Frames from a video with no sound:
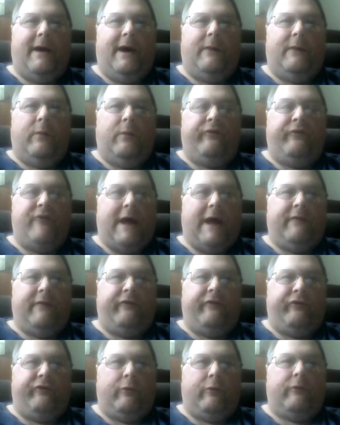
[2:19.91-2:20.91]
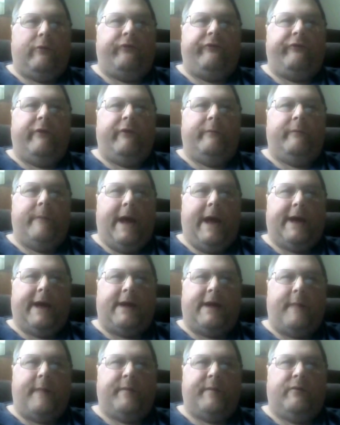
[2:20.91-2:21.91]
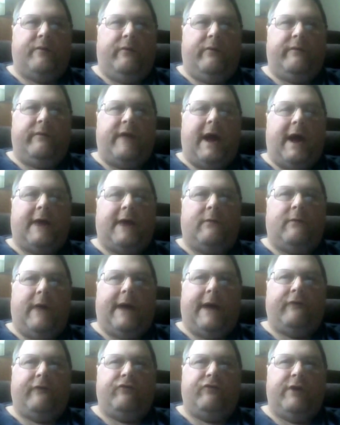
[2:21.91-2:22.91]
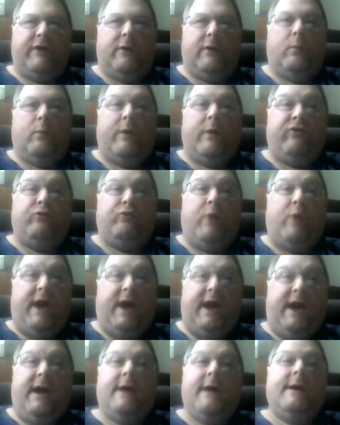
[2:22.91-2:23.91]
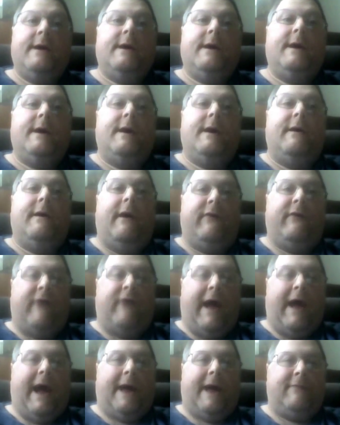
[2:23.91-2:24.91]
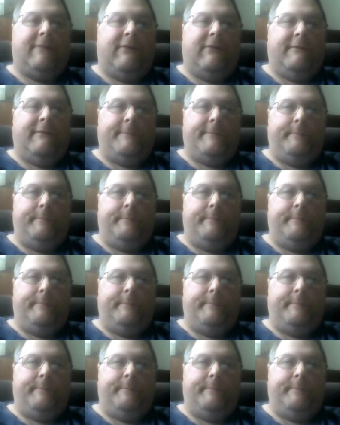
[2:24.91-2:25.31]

was not source of that chemical attack last year, which we attacked.